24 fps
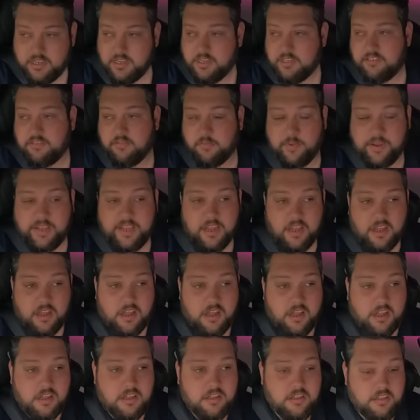so we
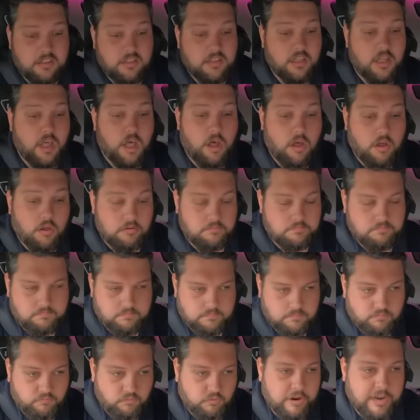are
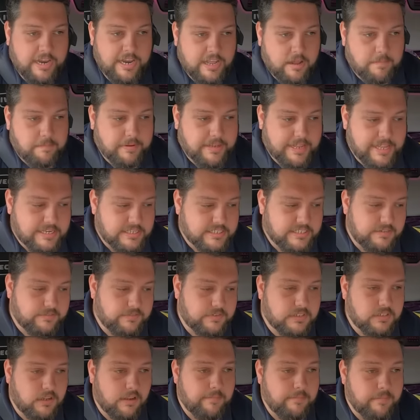really up against it for
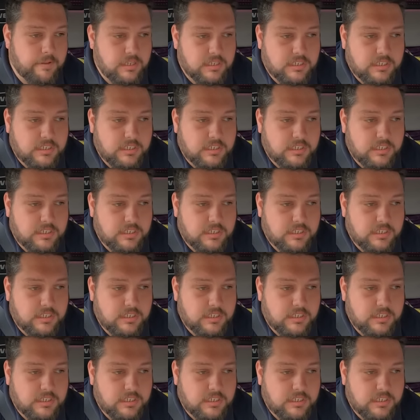time.